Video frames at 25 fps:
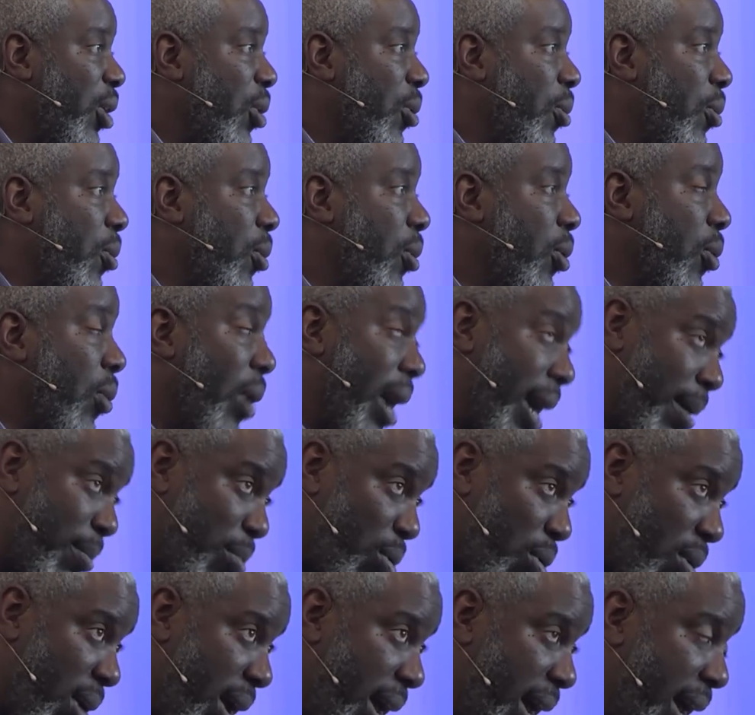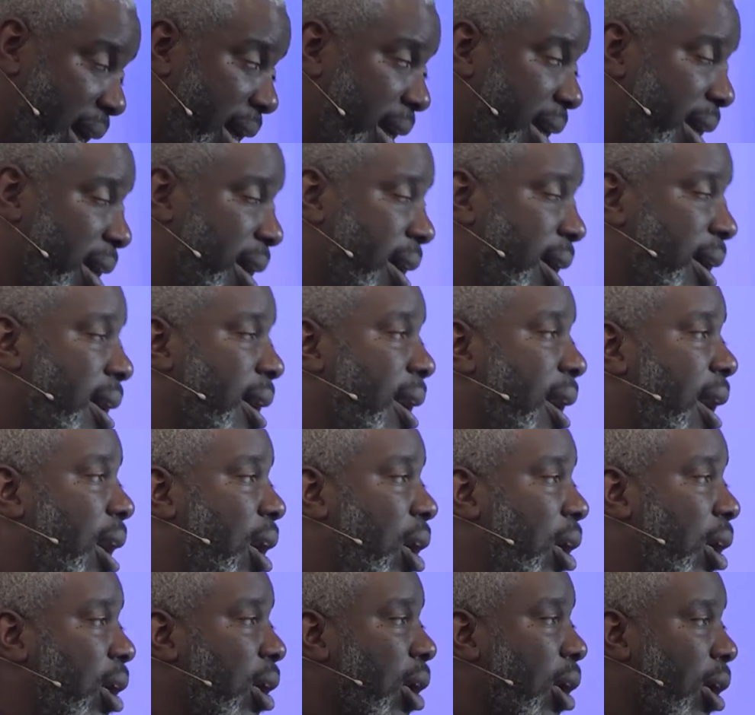who, who I pray
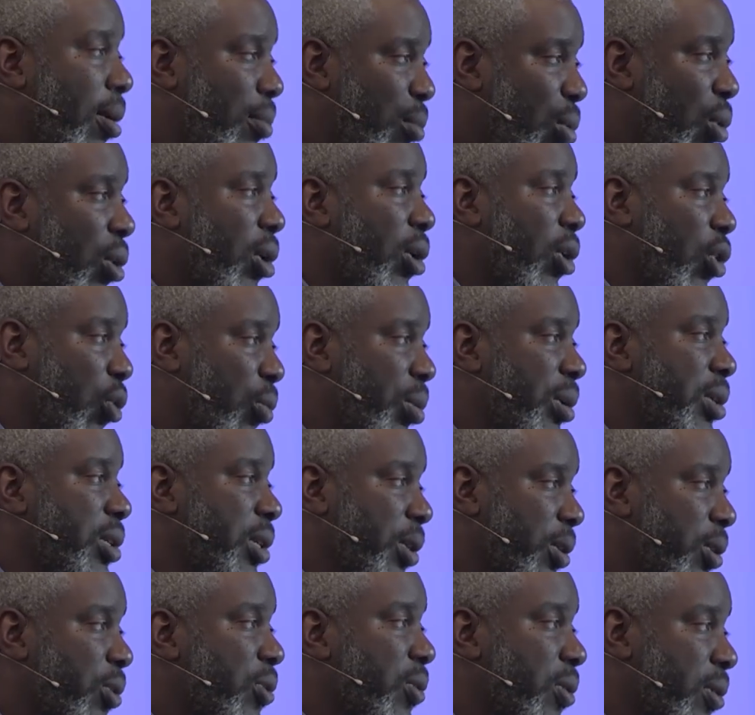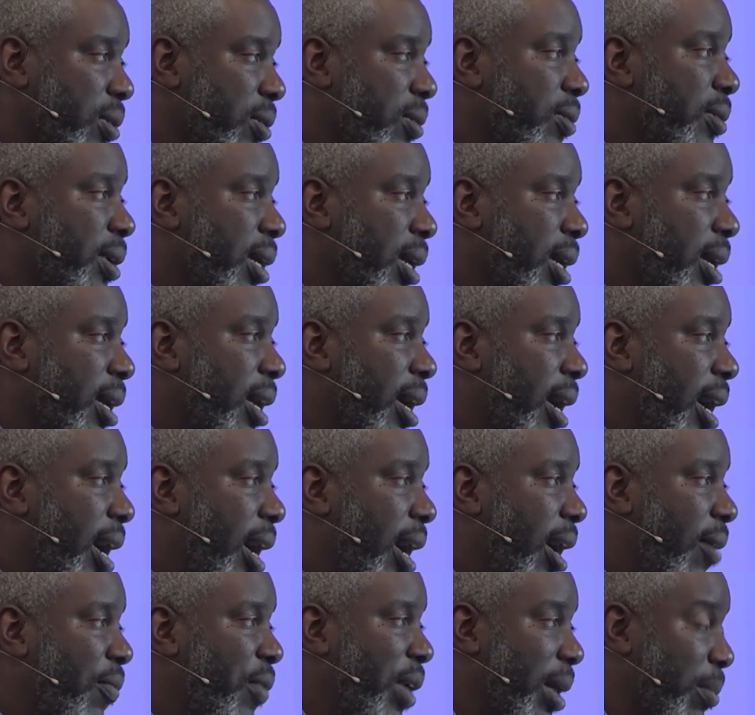are, are more open to the truth
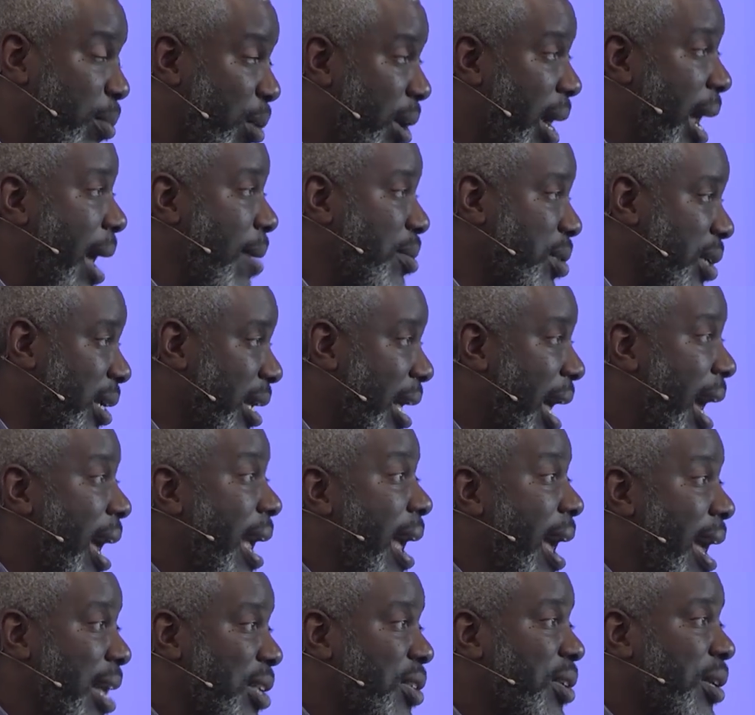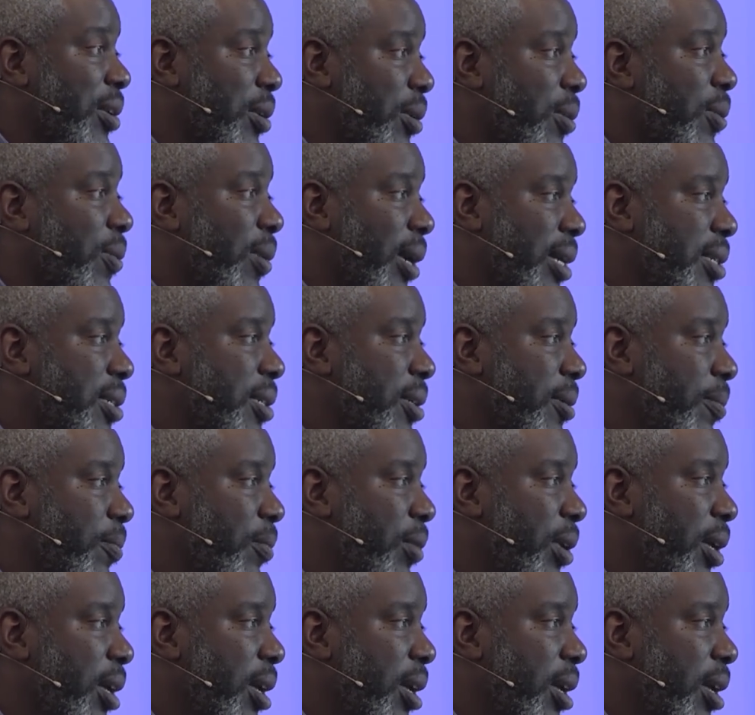uh, than perhaps the guy asking the question.